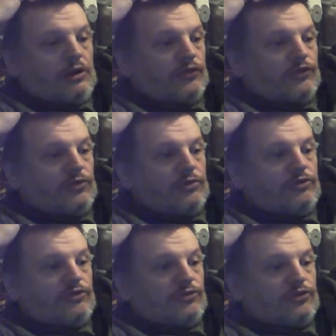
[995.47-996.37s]
Looks like
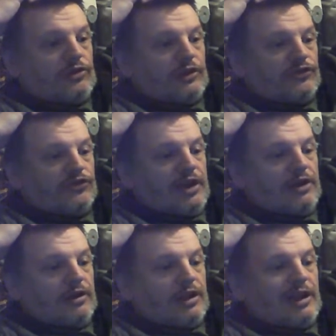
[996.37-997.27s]
they were
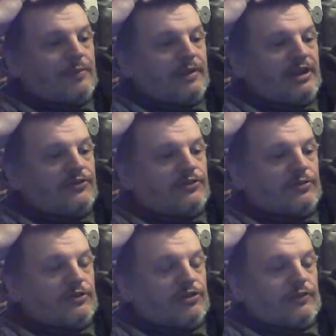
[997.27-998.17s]
standing and clapping hands
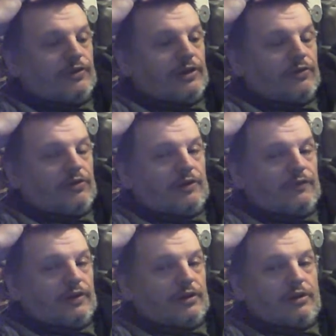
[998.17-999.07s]
to each other, kind of
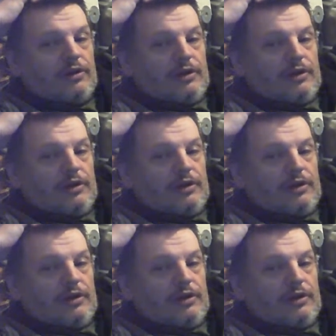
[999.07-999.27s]
thing.